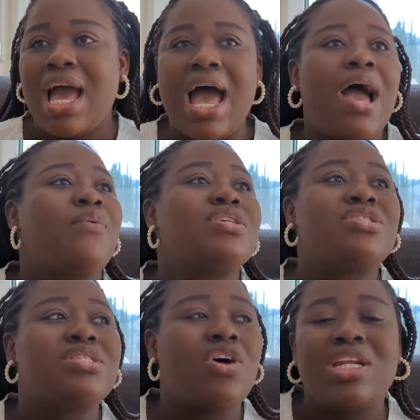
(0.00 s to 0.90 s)
I
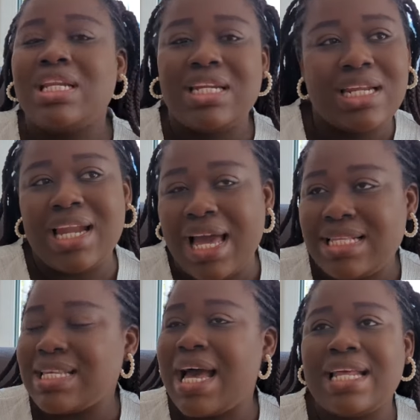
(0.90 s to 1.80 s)
was studying in the
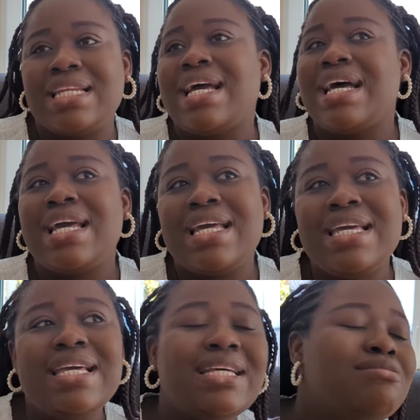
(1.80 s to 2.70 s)
night and
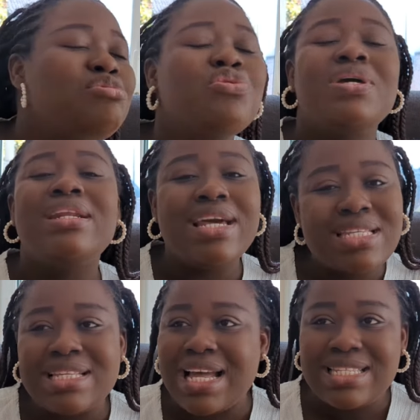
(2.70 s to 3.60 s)
doing
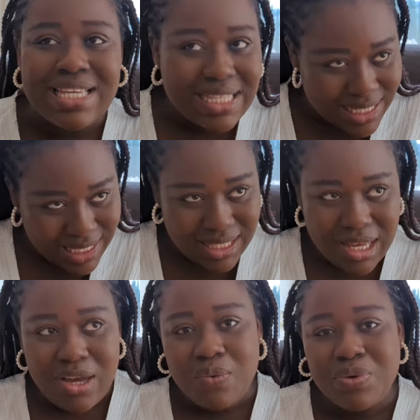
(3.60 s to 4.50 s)
late night
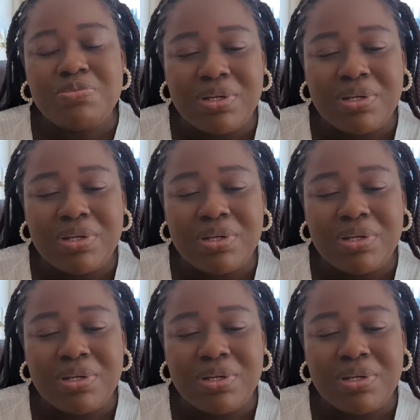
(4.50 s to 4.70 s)
eating, which